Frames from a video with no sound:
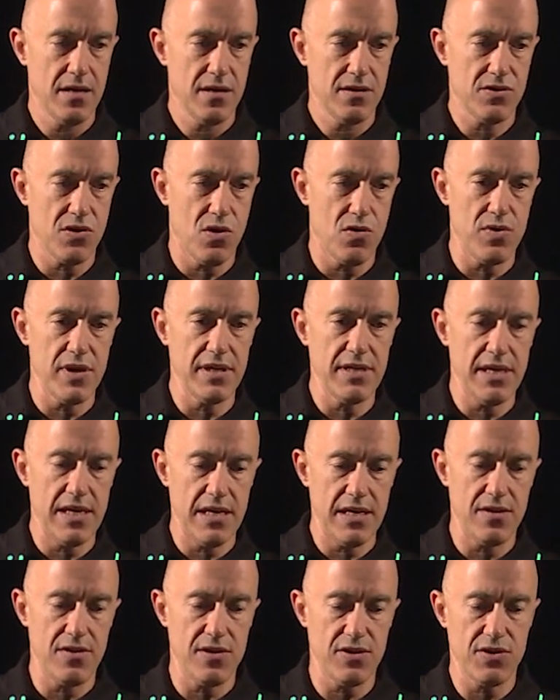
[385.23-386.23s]
So we
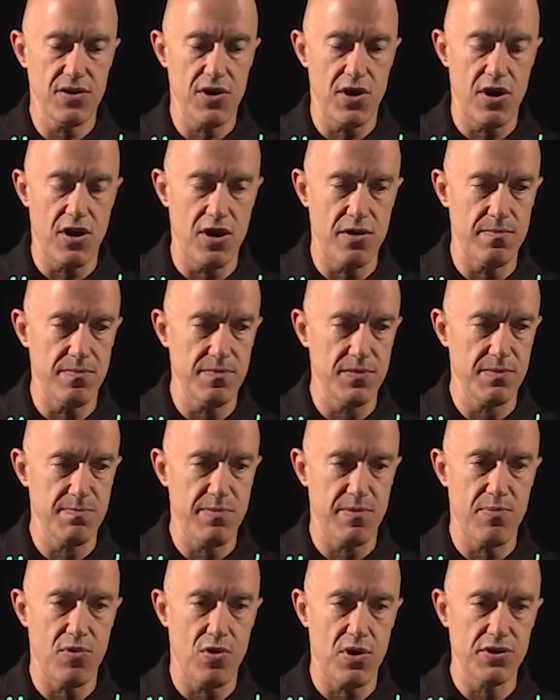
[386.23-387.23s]
need the terms
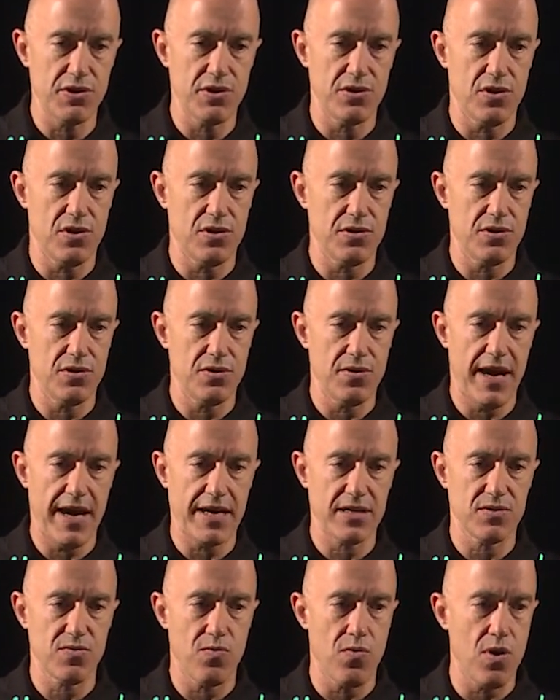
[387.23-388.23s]
proportional to
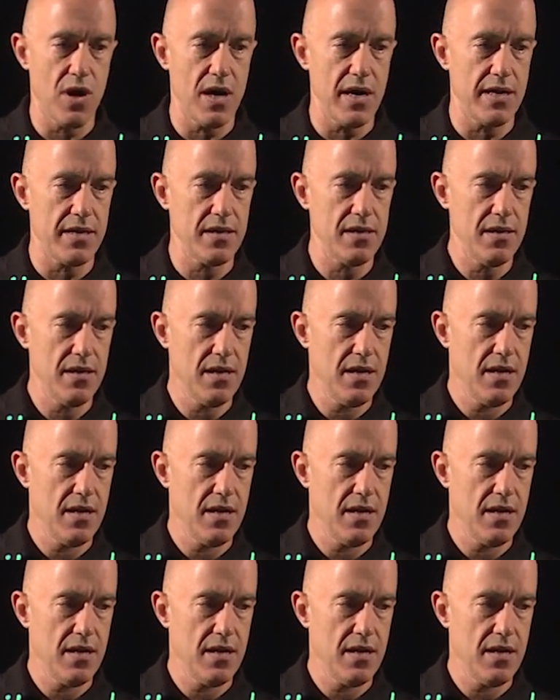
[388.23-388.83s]
x1.